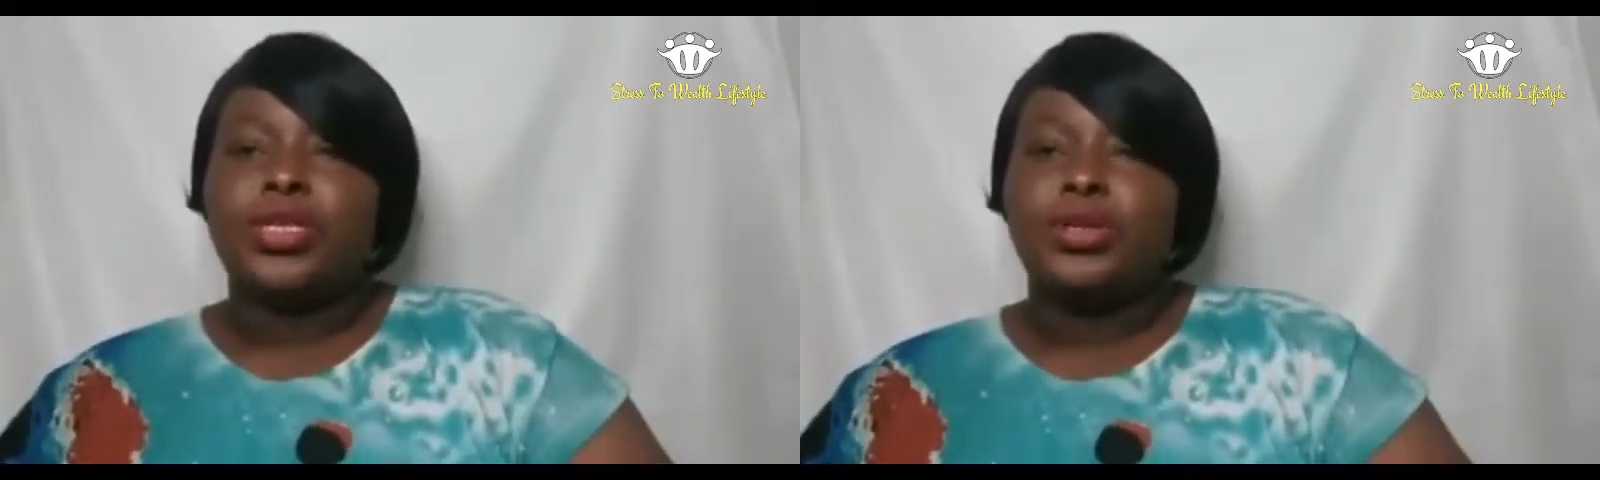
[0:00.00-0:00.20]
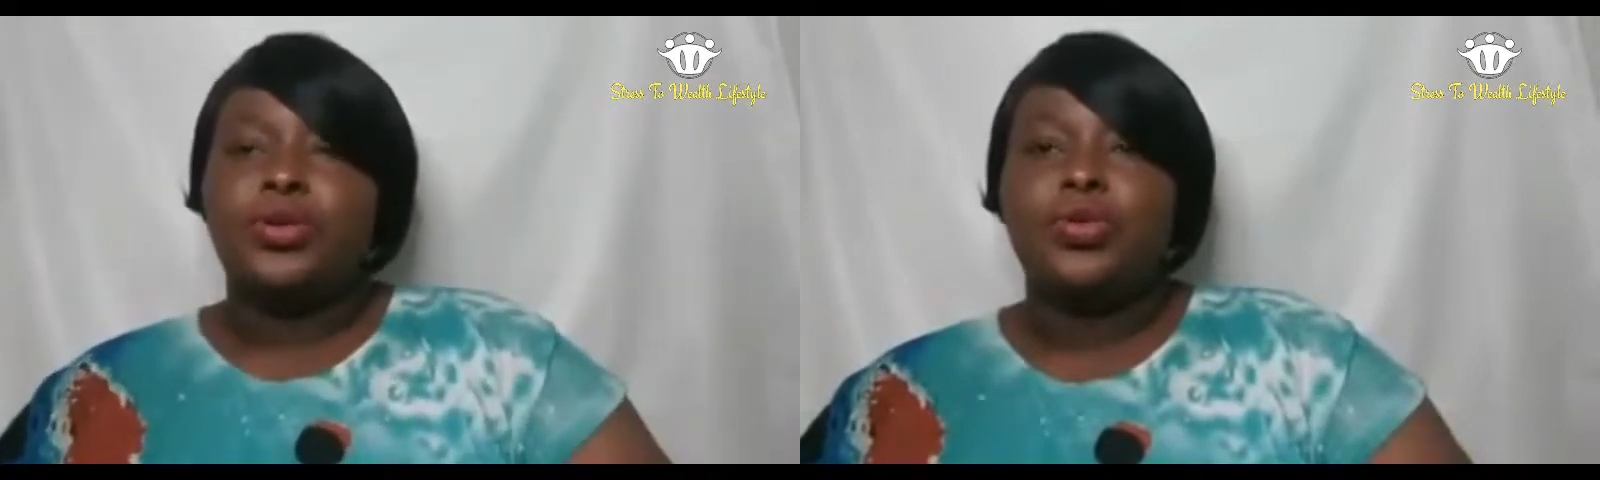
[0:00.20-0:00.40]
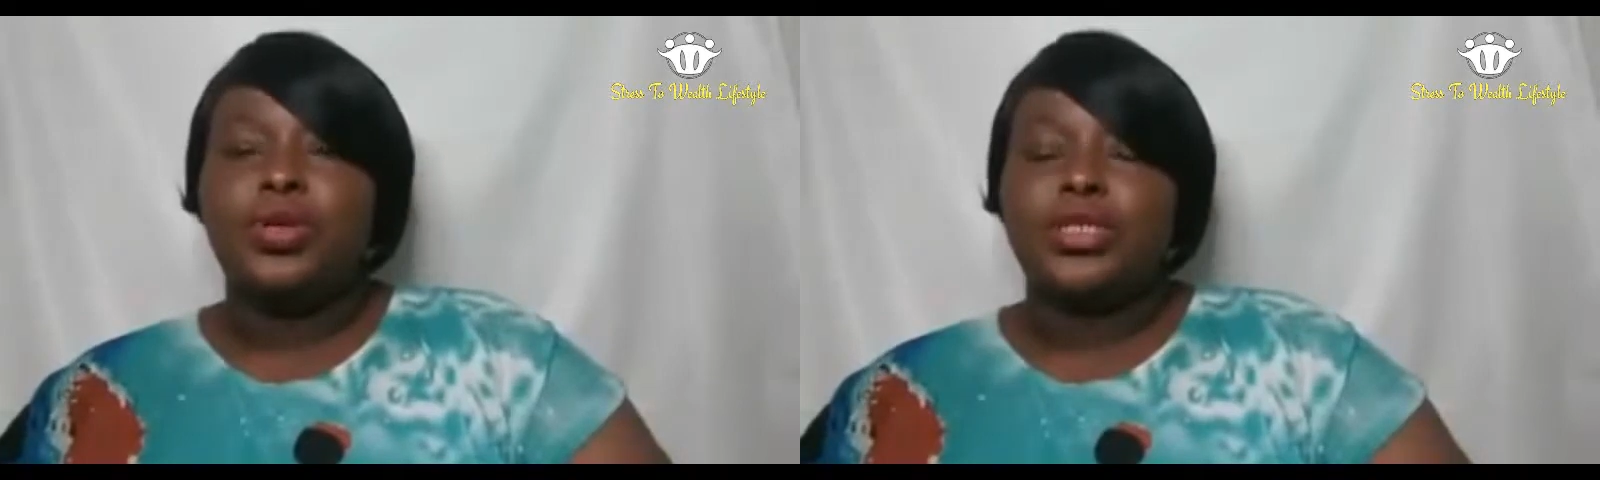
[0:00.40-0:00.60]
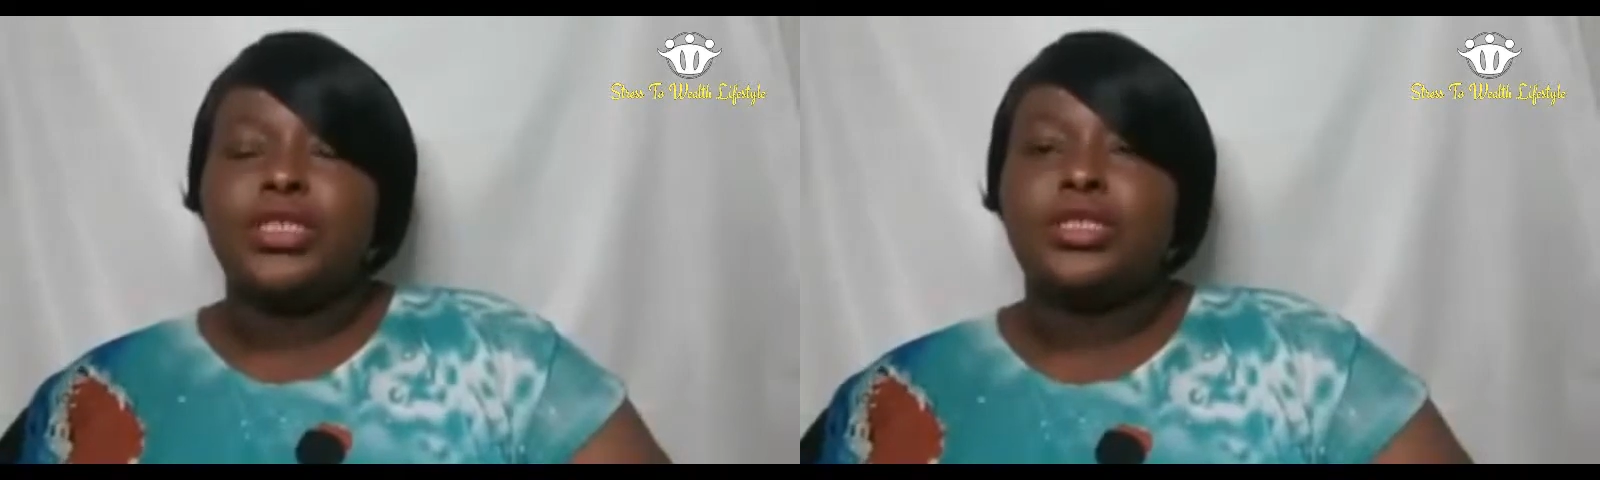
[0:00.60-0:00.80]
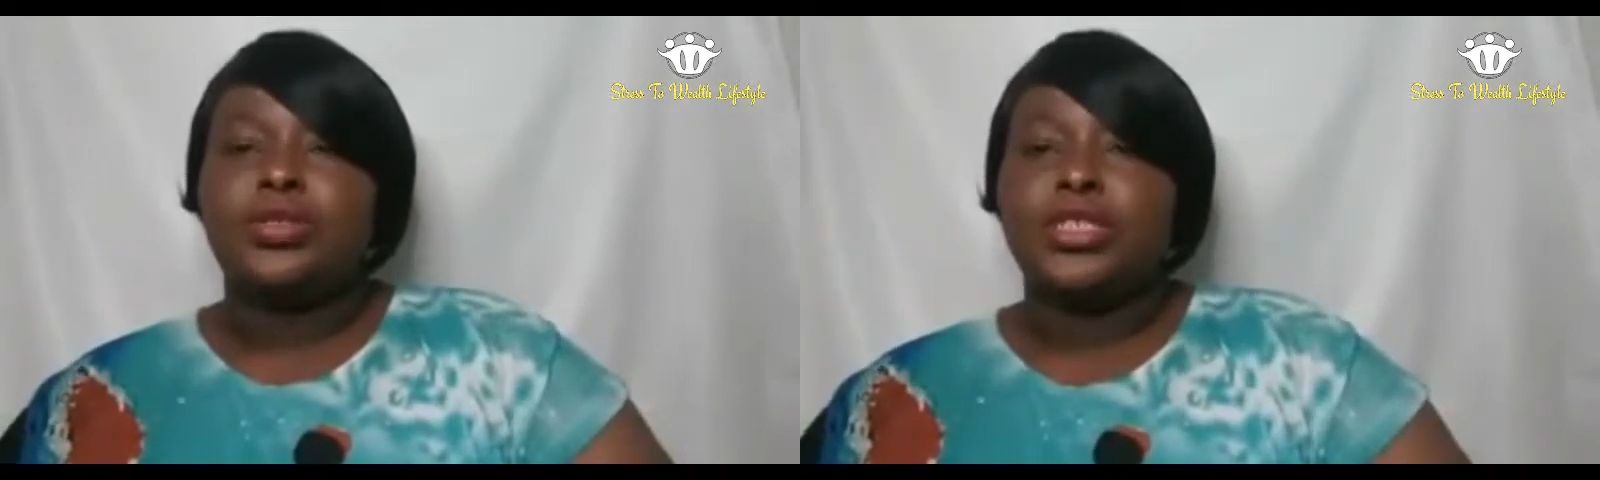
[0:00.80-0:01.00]
you will
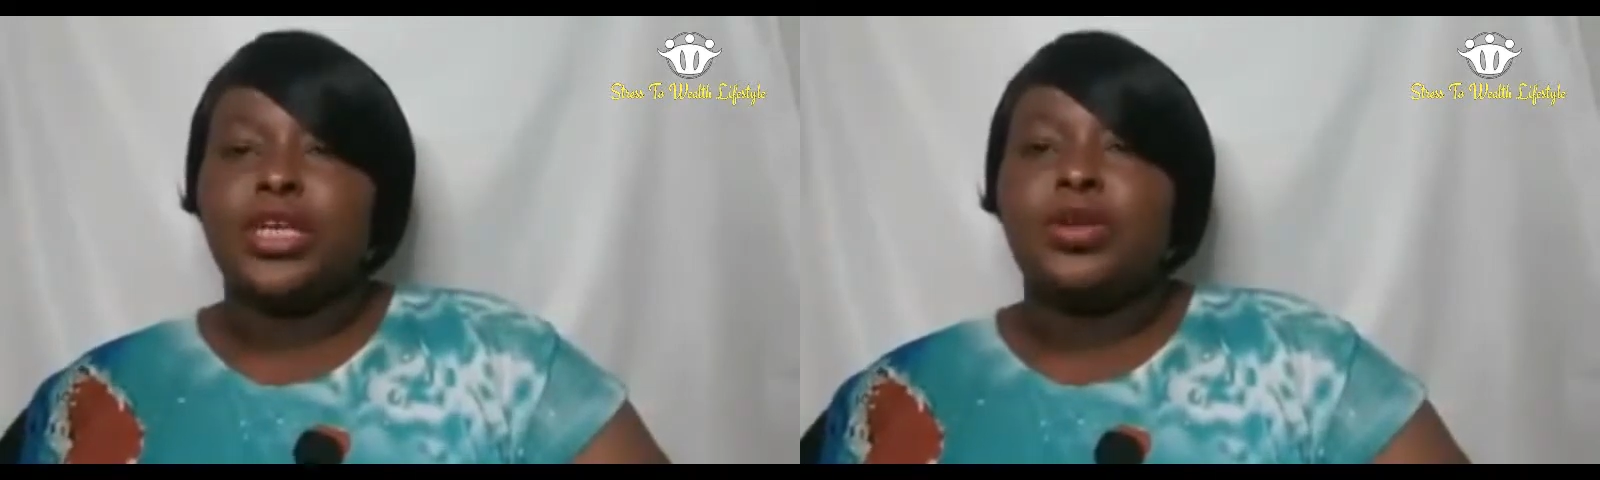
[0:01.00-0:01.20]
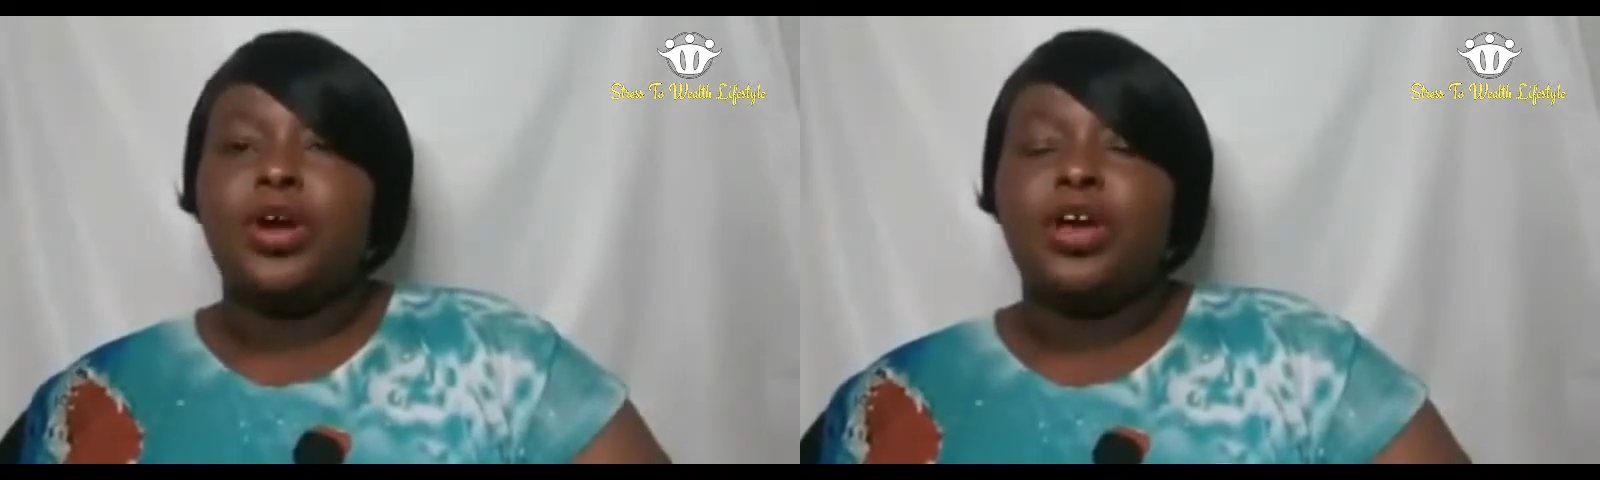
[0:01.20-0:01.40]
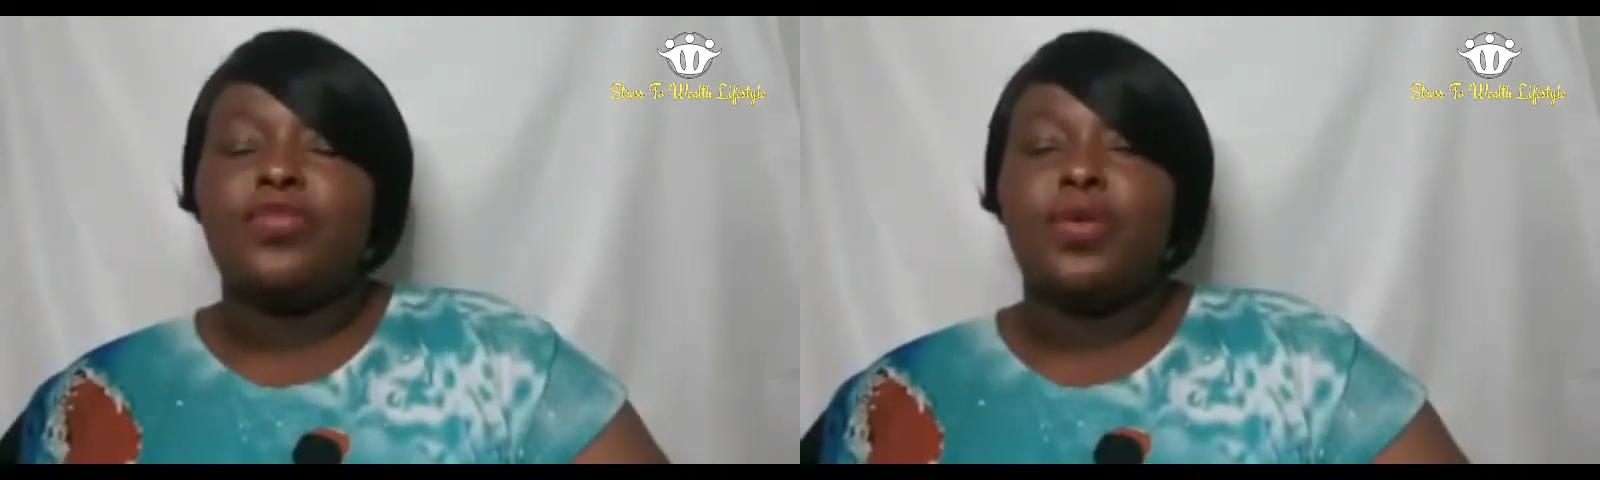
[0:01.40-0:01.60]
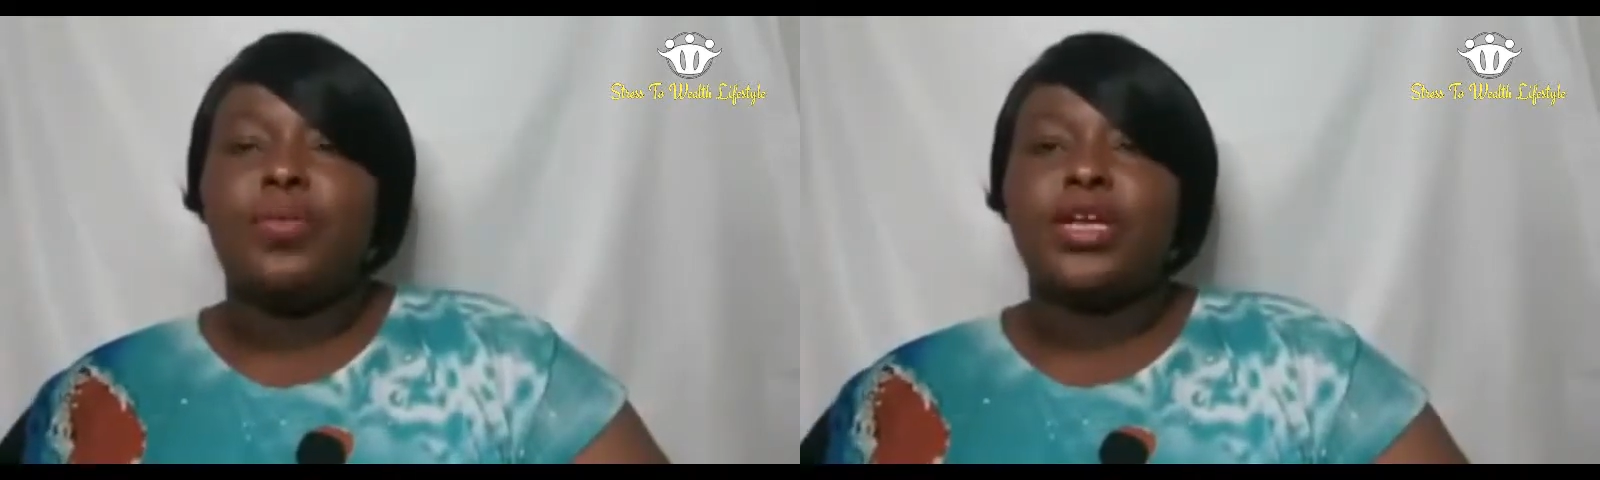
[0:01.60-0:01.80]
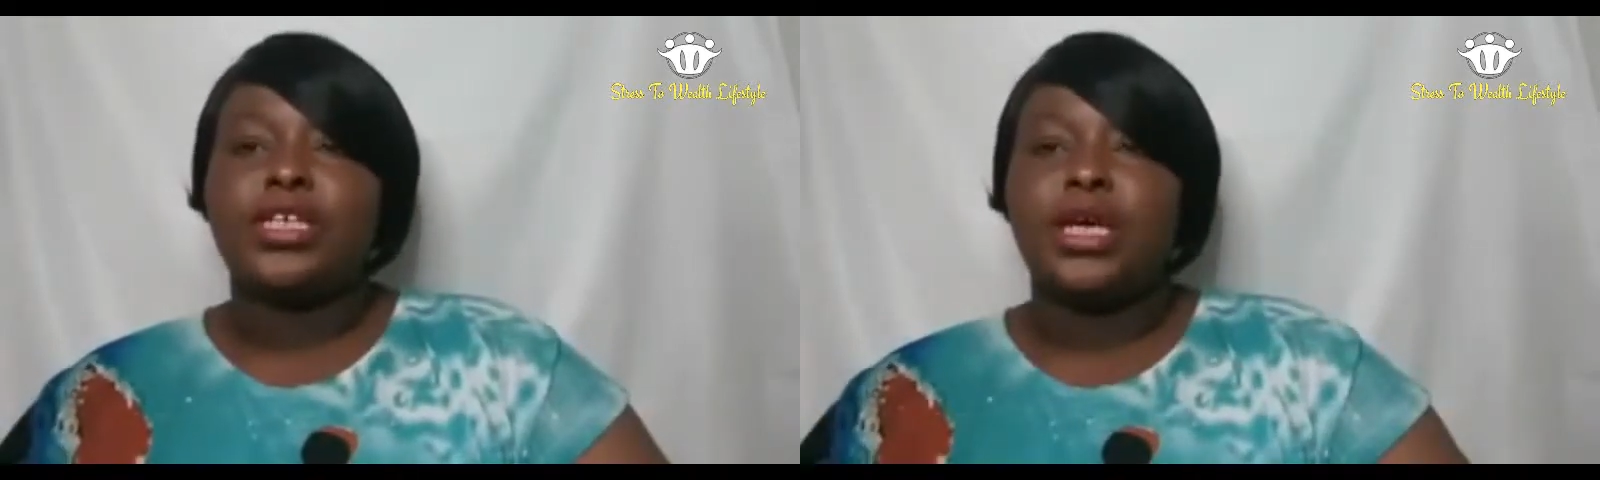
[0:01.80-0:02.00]
need to send your
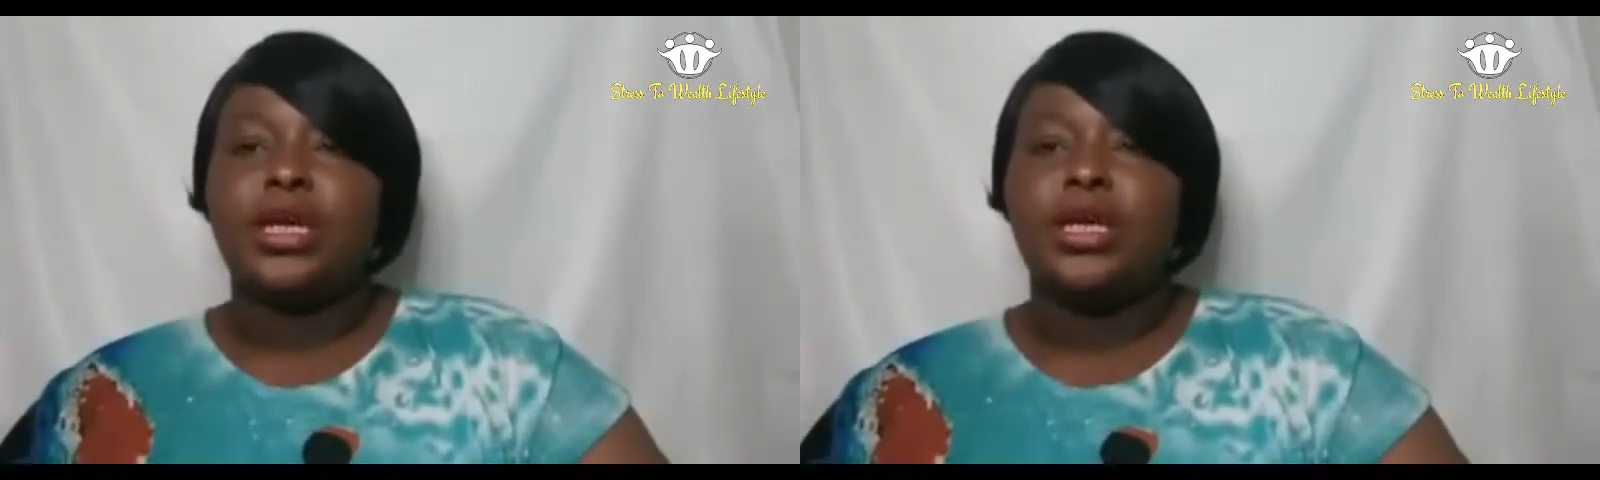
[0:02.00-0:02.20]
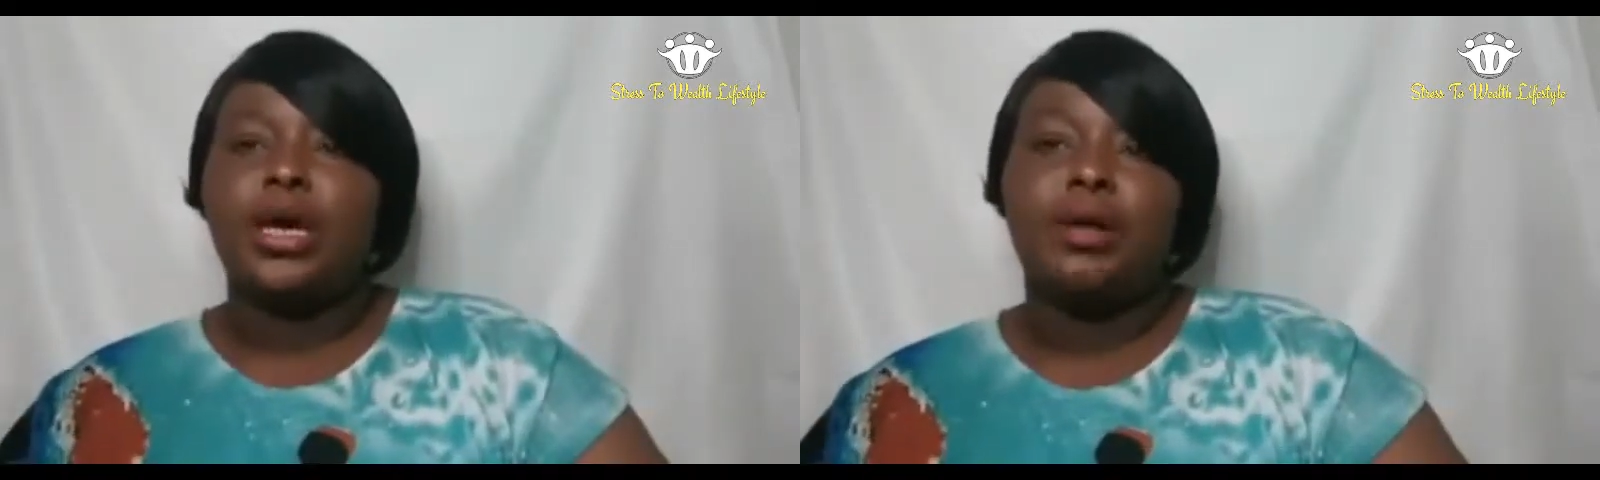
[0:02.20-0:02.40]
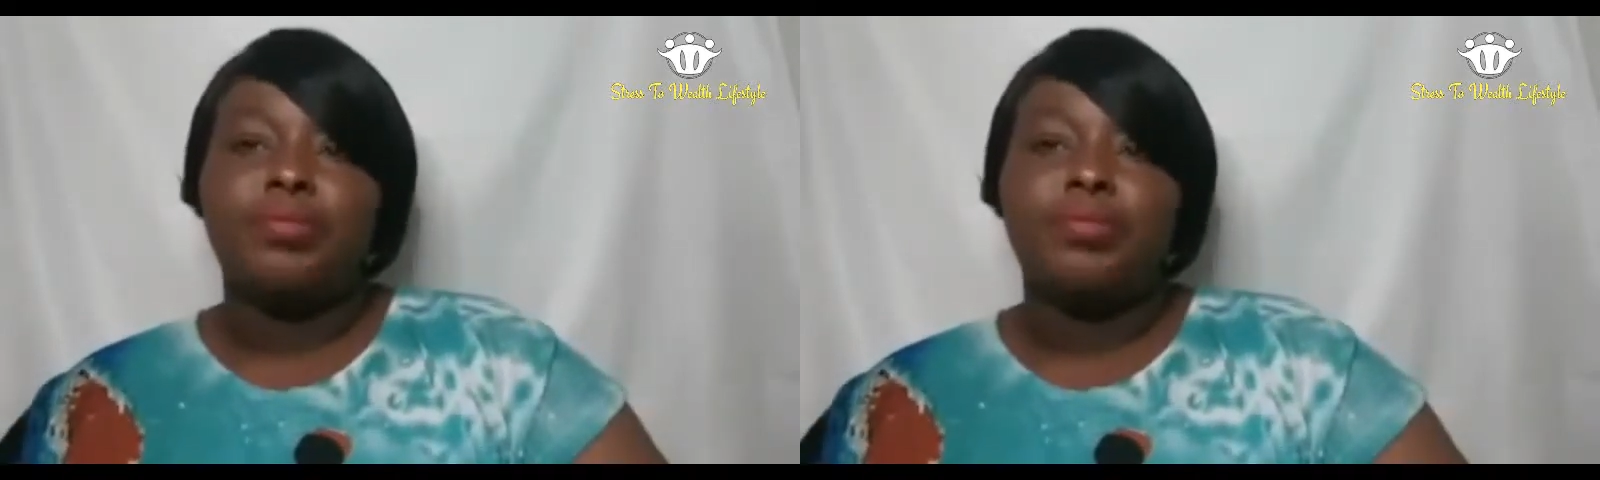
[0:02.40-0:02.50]
information.